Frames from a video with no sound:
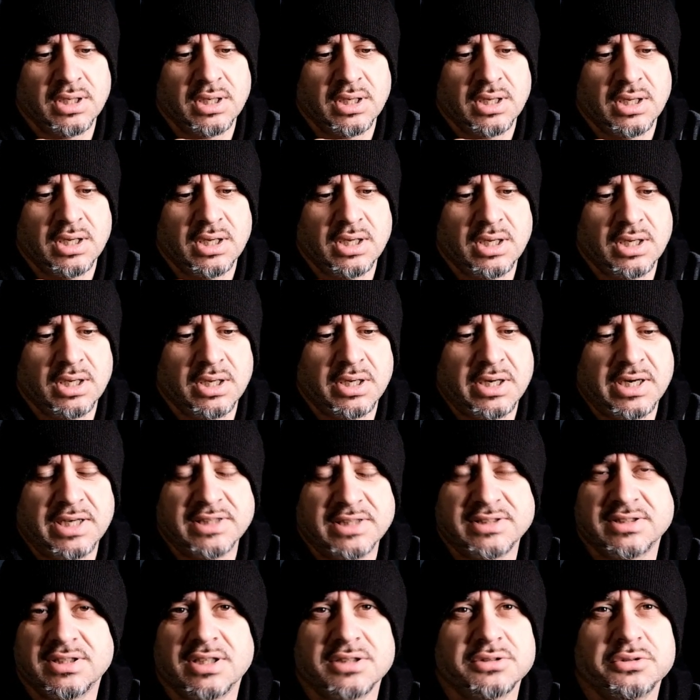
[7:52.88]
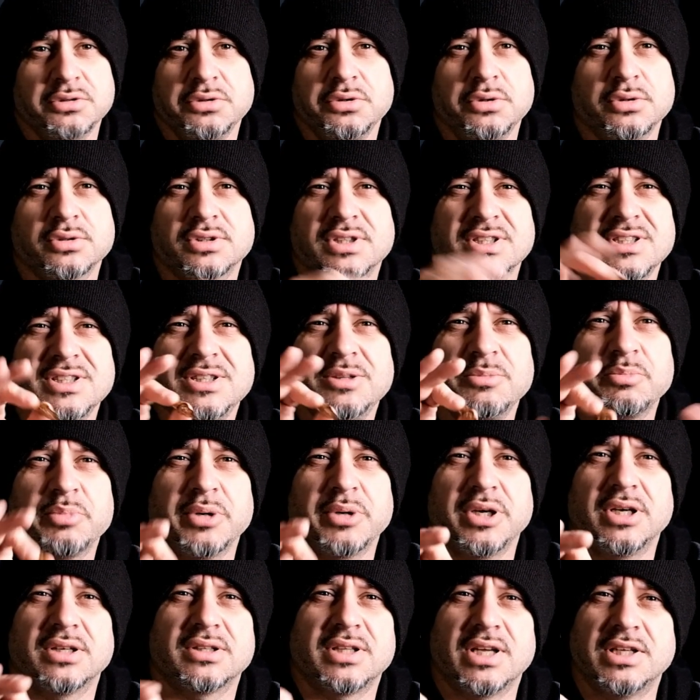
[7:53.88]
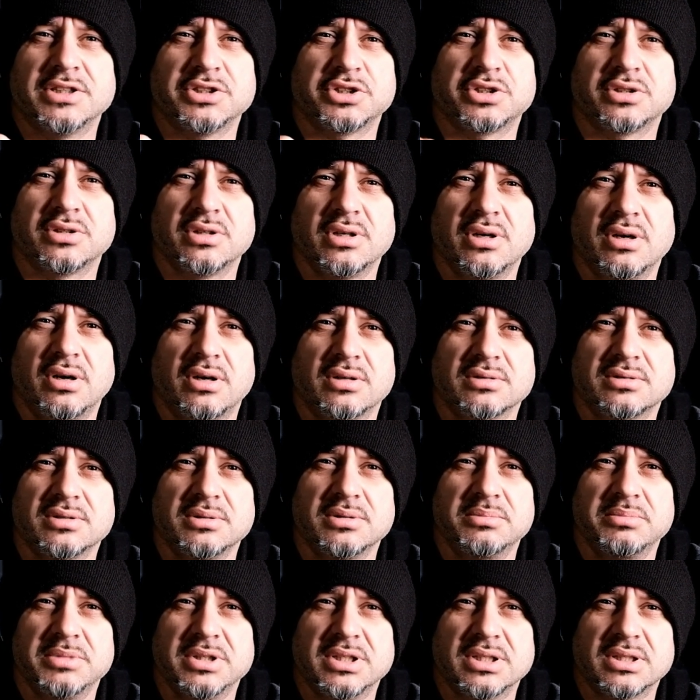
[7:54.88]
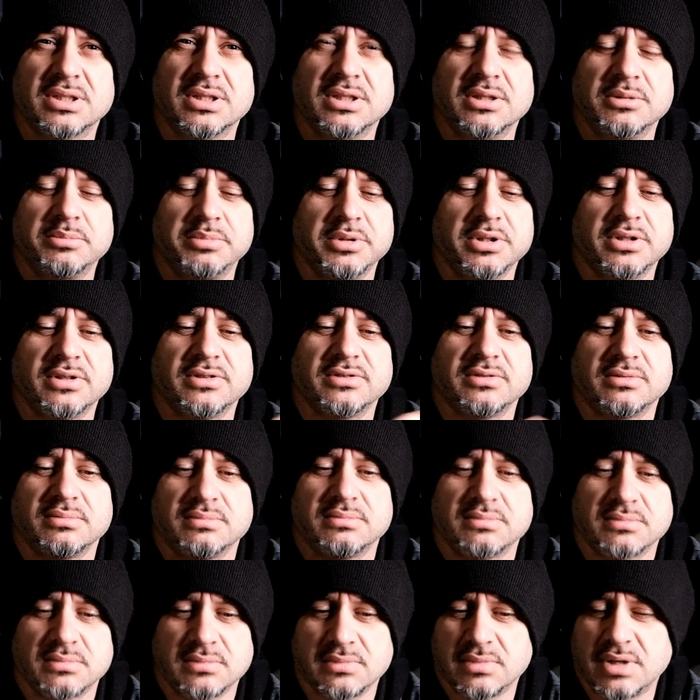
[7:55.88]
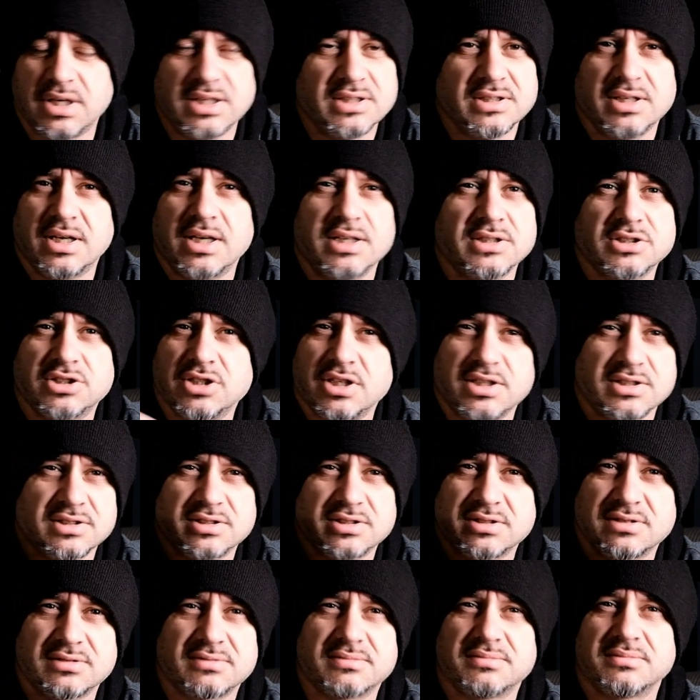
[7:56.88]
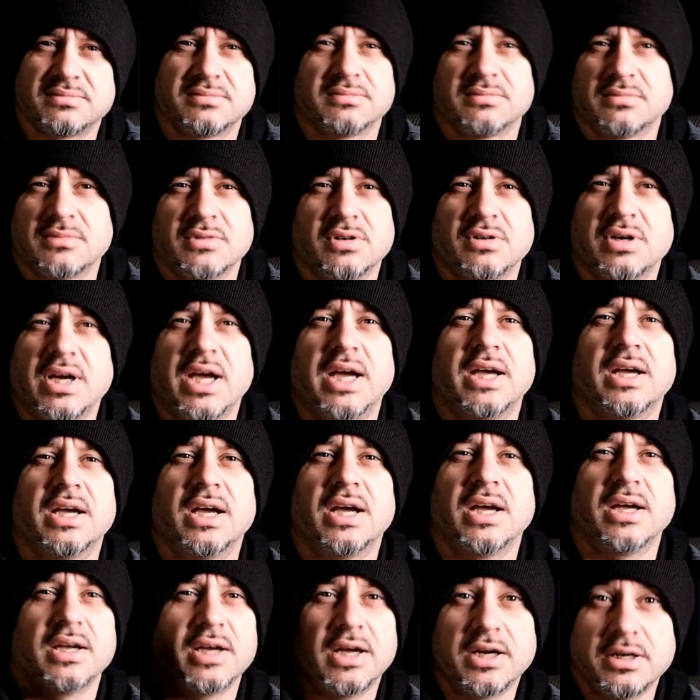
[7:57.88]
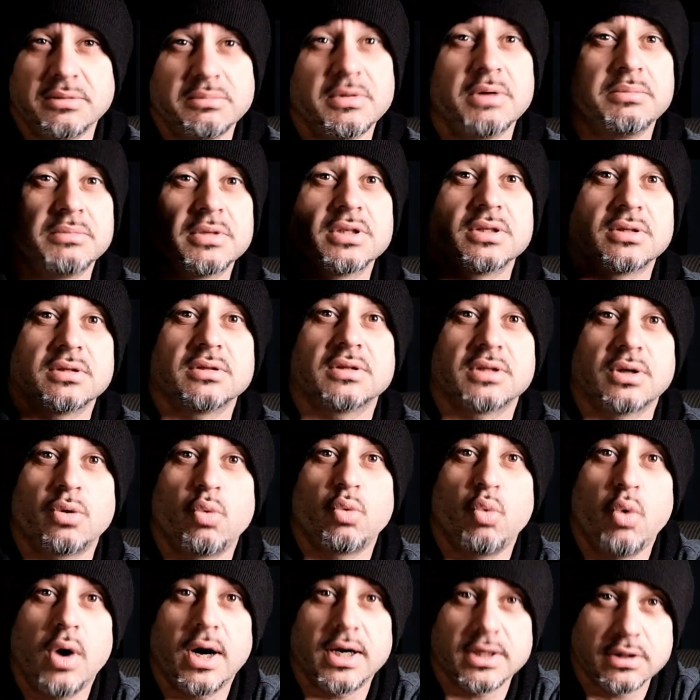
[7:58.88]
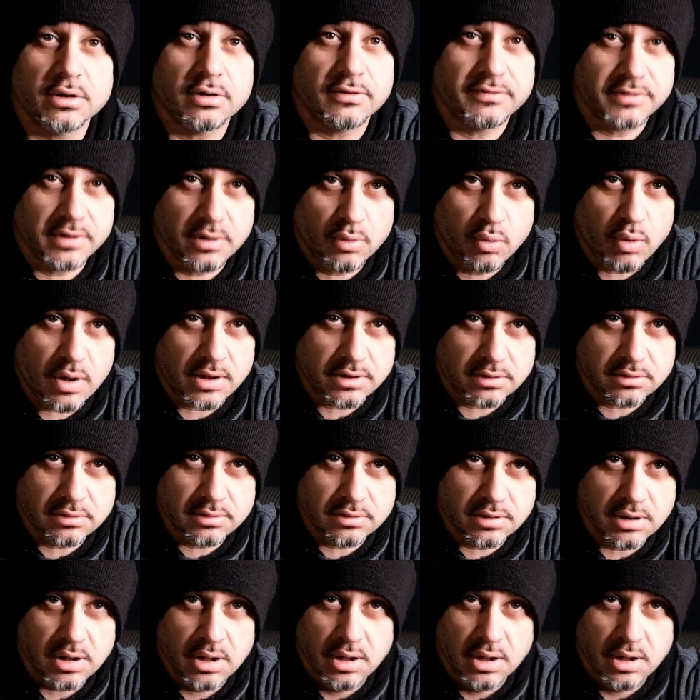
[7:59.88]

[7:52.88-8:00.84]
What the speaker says: I start to use, I didn't pay attention a lot immediately because I just, okay, I remember the quality of the Quadron